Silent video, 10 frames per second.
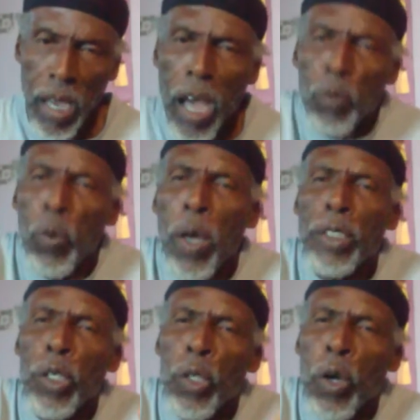And
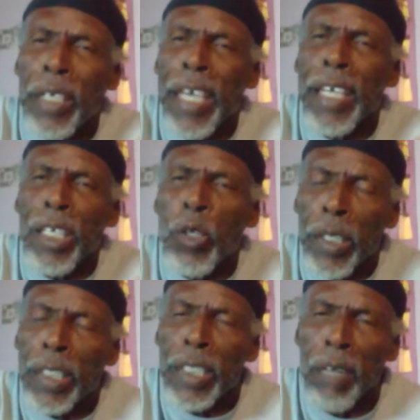once you look into
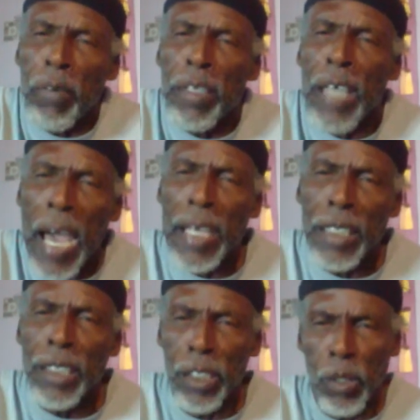yourself for the
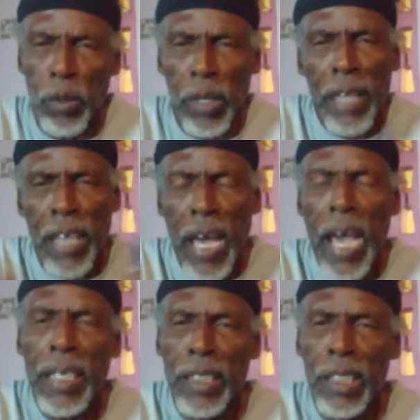answer, you get the
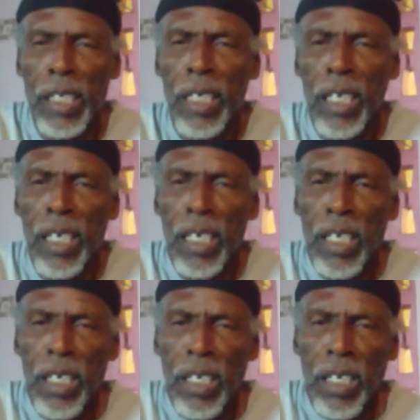answer.
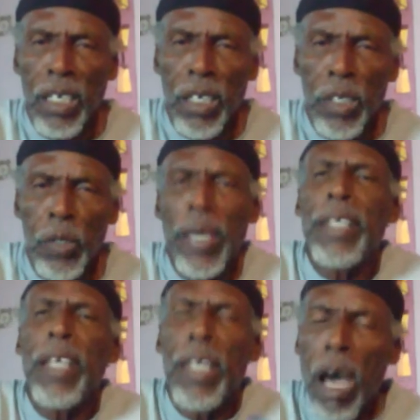You
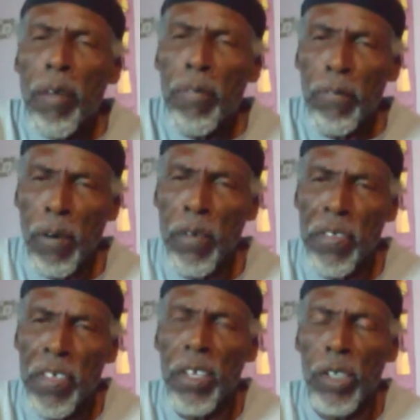get the love from
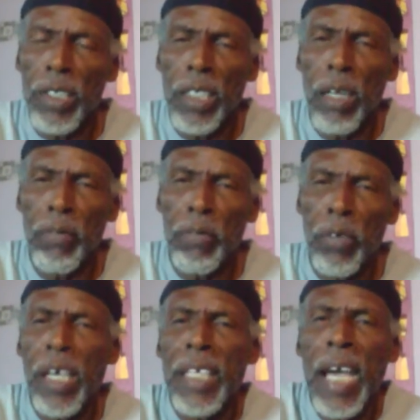within yourself.
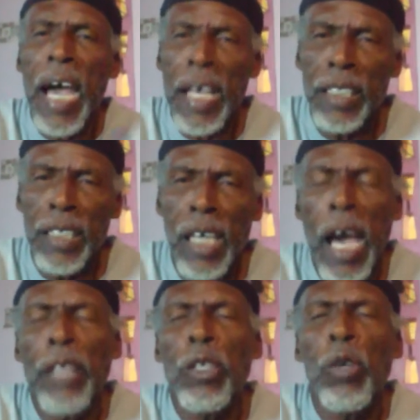You get the answer
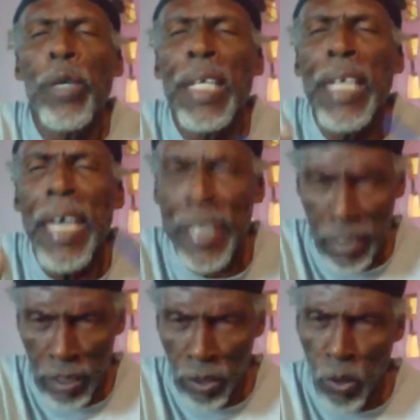and you
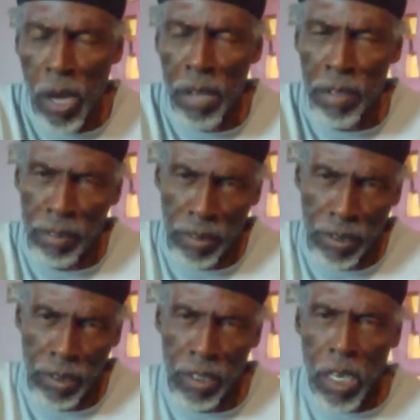relate it to
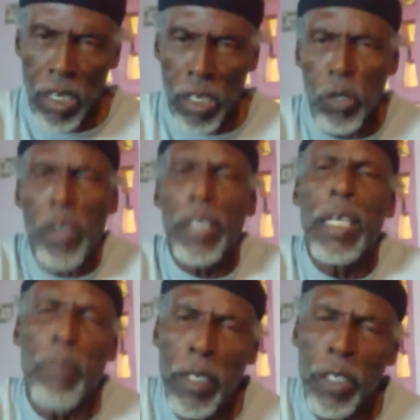others. You don't
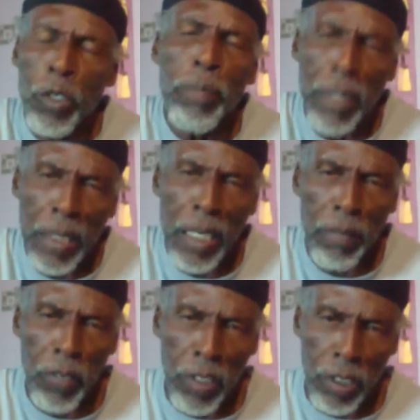keep it. You don't be
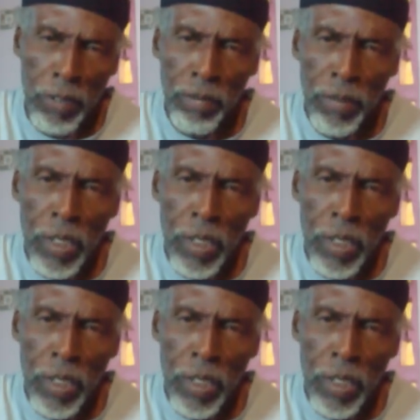selfish.